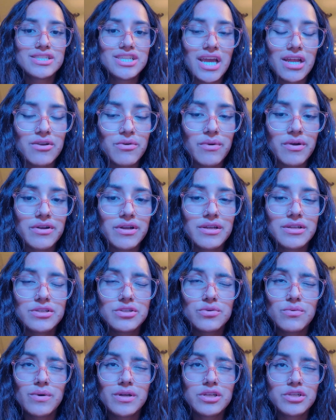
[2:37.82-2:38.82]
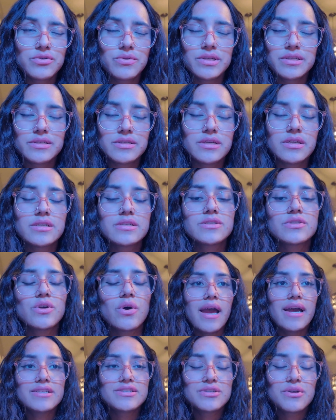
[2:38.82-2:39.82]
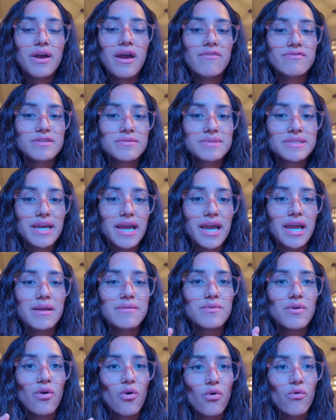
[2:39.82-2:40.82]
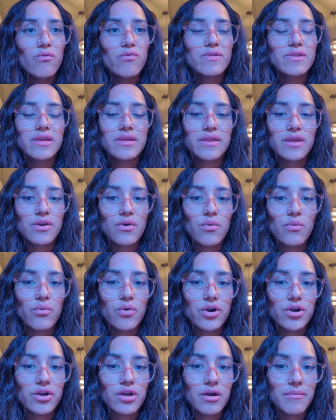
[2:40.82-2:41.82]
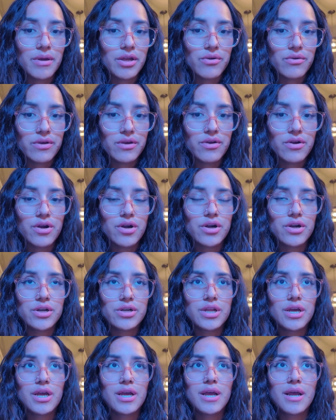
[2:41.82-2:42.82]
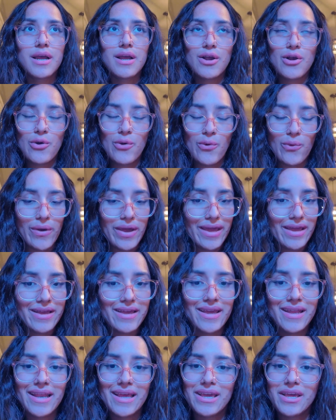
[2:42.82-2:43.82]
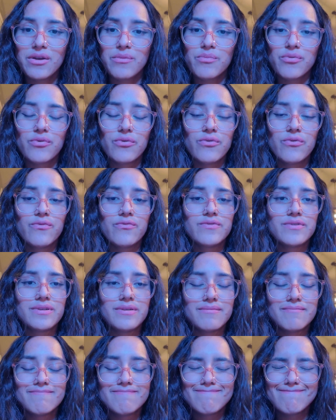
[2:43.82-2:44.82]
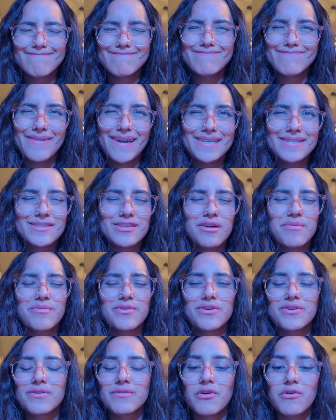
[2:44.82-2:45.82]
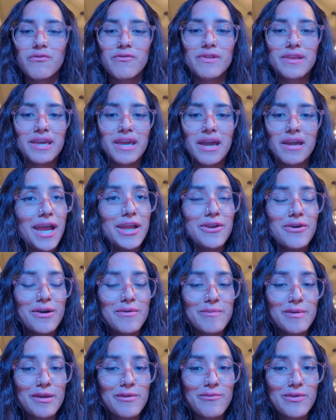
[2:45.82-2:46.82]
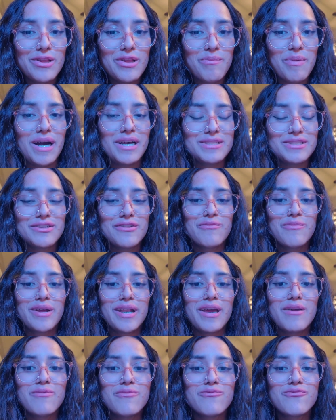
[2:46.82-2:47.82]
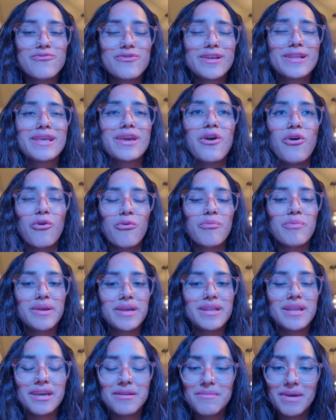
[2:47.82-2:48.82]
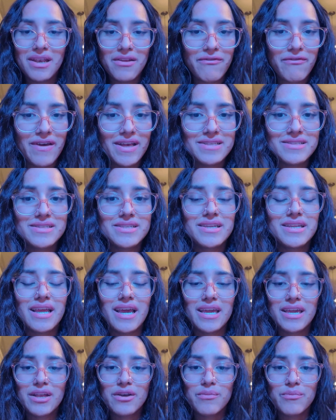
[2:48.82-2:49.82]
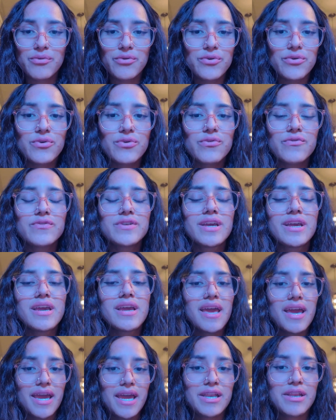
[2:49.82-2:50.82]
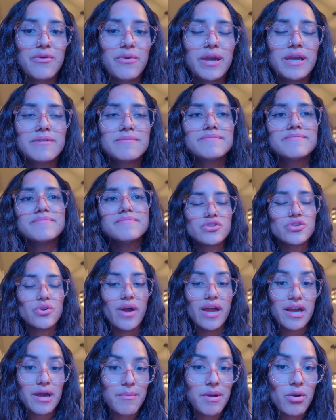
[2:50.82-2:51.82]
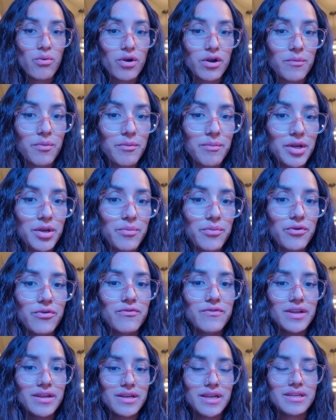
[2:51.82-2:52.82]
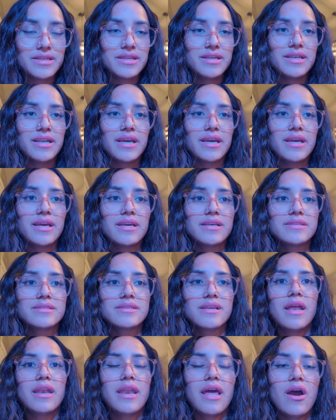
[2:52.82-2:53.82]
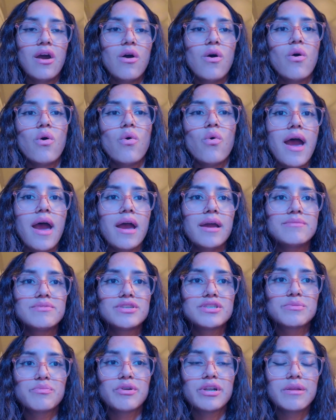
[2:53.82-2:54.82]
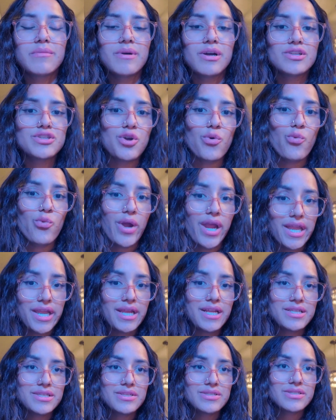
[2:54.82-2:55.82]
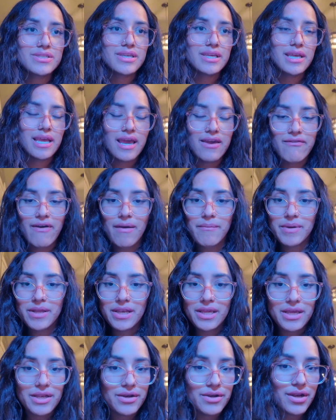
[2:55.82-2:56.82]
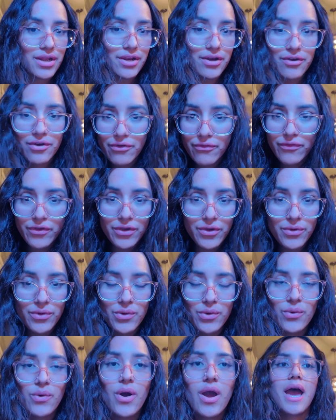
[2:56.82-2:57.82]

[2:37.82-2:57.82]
January 2026. I still have some time. Hopefully they can work on my green card quick and I get approved by summer, hopefully. I know I'm being really positive, but I'm really hoping and manifesting I get approved. Anyway, so I got my work permit approved in 19 days. Now I'm just pretty much waiting to see if I'm gonna get an interview.